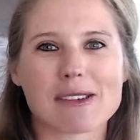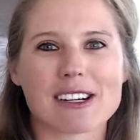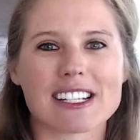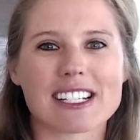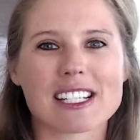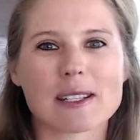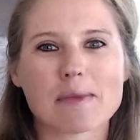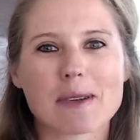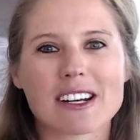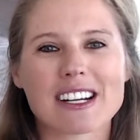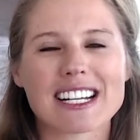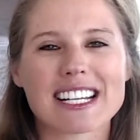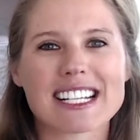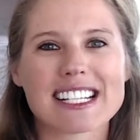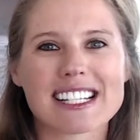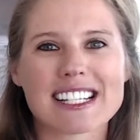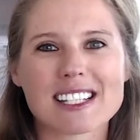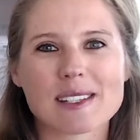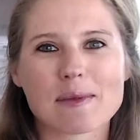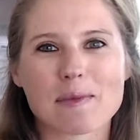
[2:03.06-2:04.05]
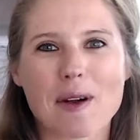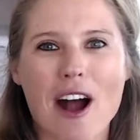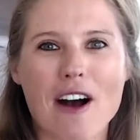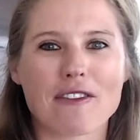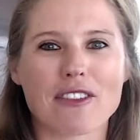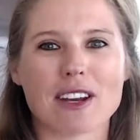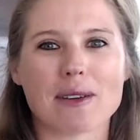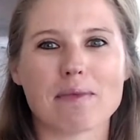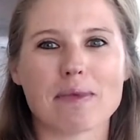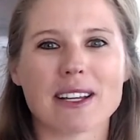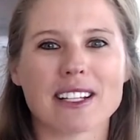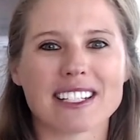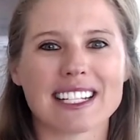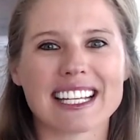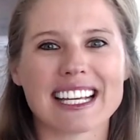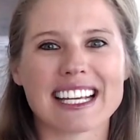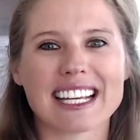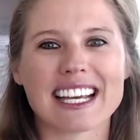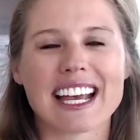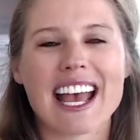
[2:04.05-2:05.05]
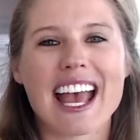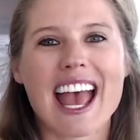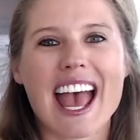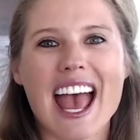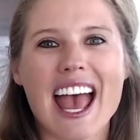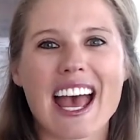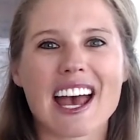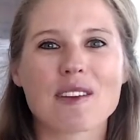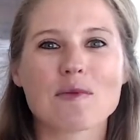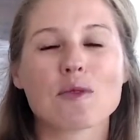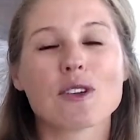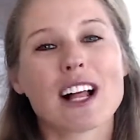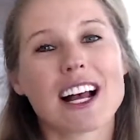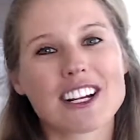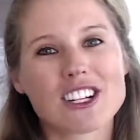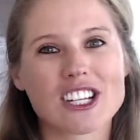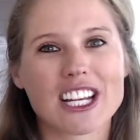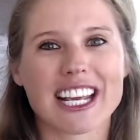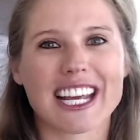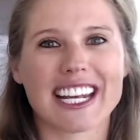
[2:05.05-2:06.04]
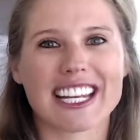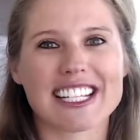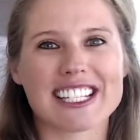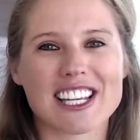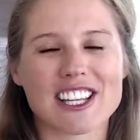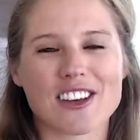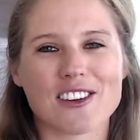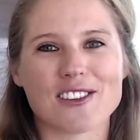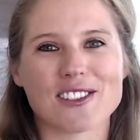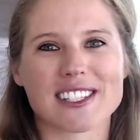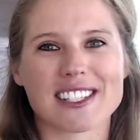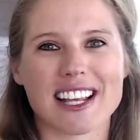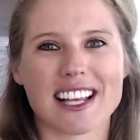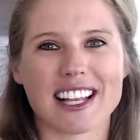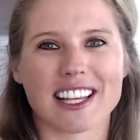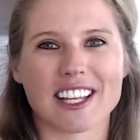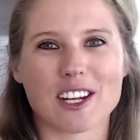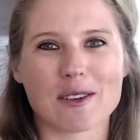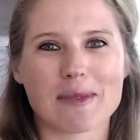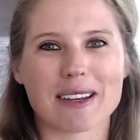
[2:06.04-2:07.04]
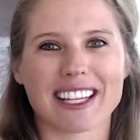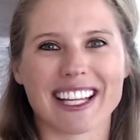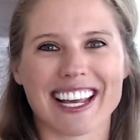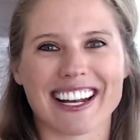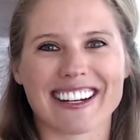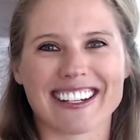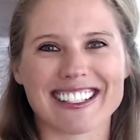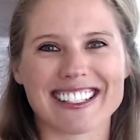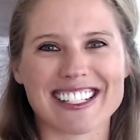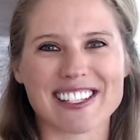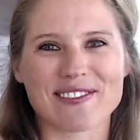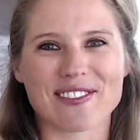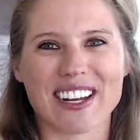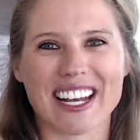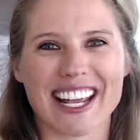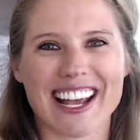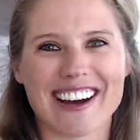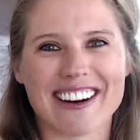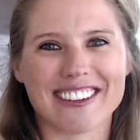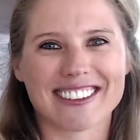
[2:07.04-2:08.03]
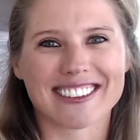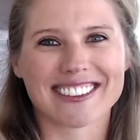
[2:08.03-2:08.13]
experience, profitability, and we'll actually get into those a little bit later in this video.